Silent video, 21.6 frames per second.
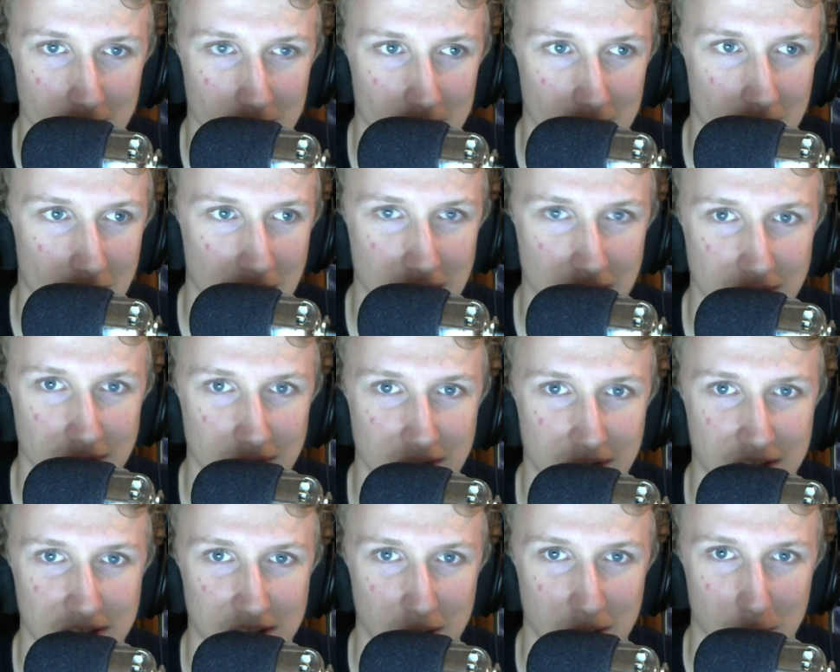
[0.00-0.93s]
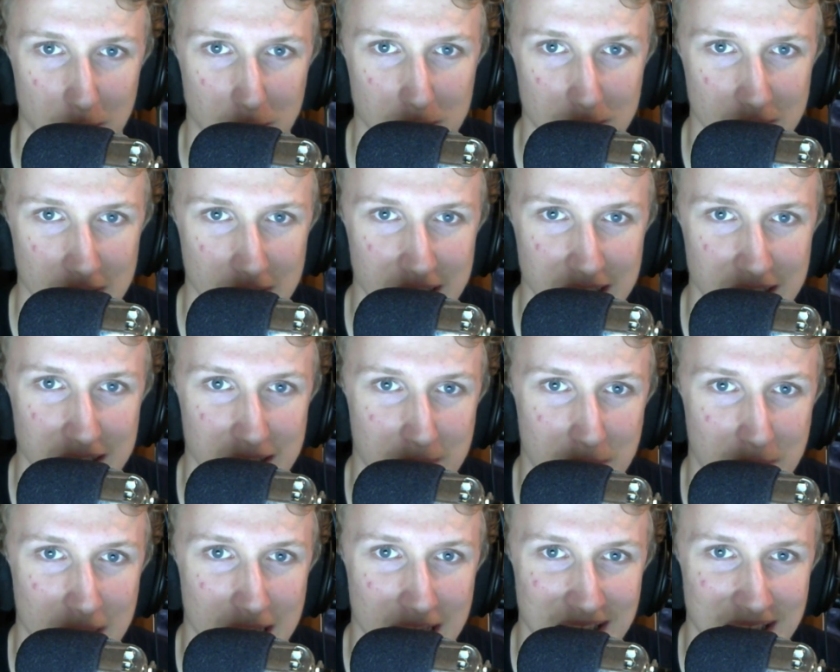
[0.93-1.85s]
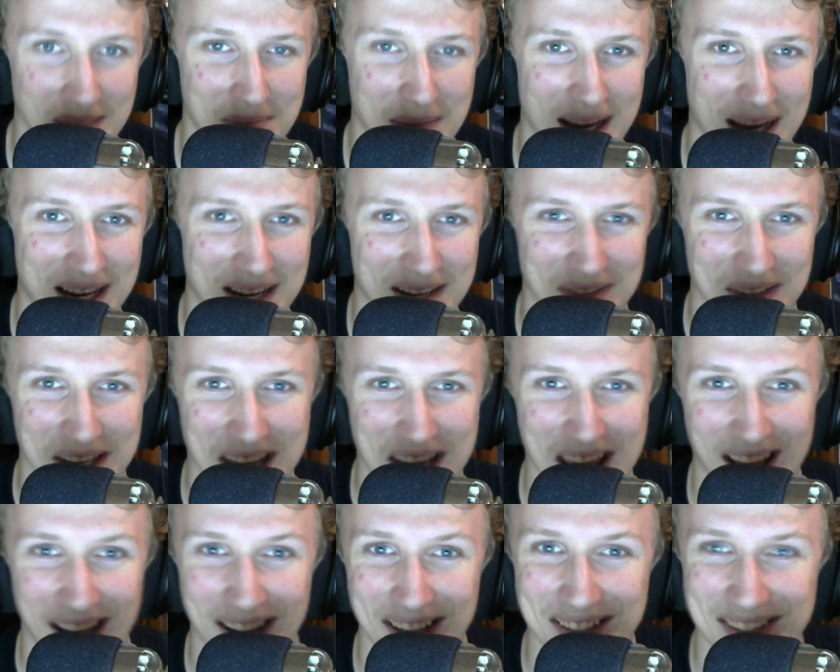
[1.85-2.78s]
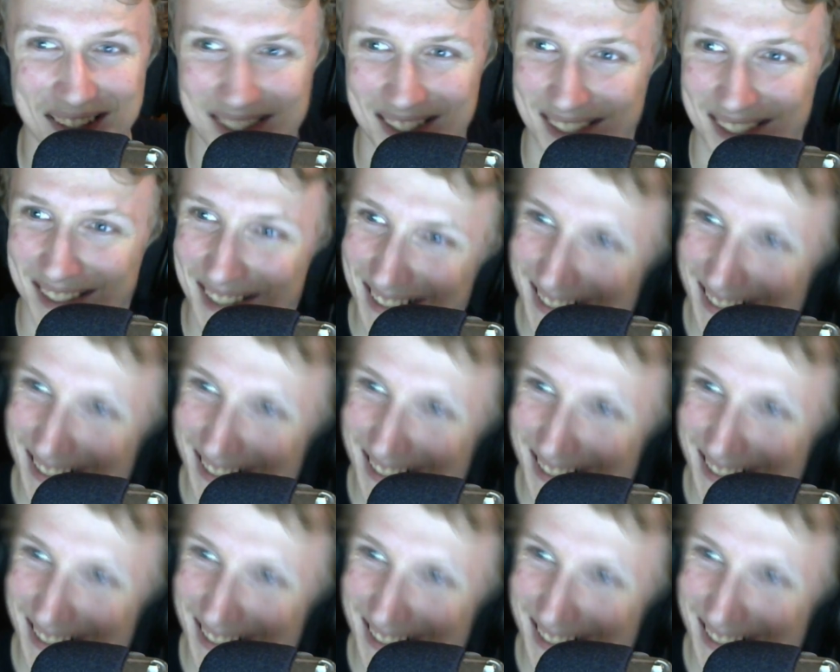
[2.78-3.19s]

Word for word: Uh, still, at least you put it in the back of the net.